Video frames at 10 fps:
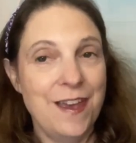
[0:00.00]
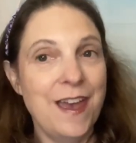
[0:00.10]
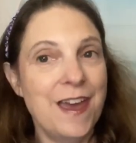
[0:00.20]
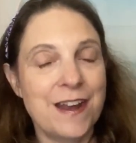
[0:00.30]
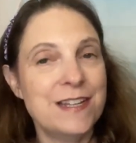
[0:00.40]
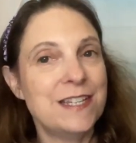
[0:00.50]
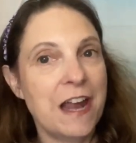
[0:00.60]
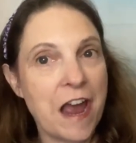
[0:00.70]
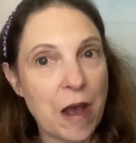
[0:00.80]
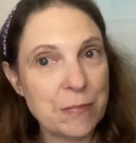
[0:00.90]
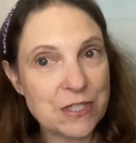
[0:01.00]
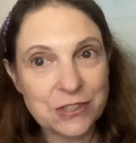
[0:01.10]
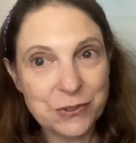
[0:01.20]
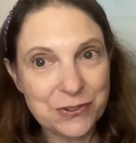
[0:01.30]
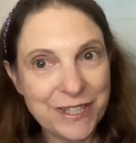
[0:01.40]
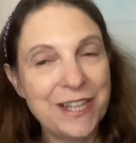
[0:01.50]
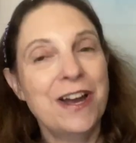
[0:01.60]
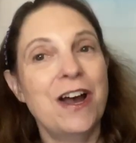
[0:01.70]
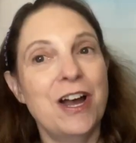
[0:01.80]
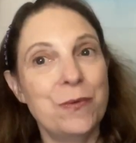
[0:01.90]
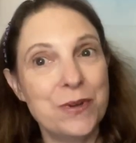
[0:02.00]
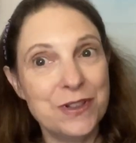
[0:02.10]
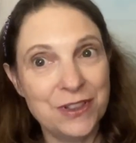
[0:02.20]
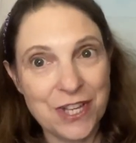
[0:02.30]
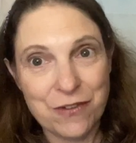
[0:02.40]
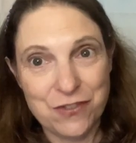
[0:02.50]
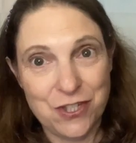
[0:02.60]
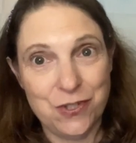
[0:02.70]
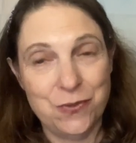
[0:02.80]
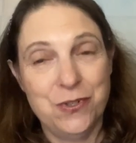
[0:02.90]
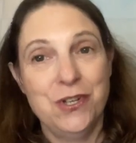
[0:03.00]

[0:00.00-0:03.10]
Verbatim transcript: and I said absolutely, I would love to.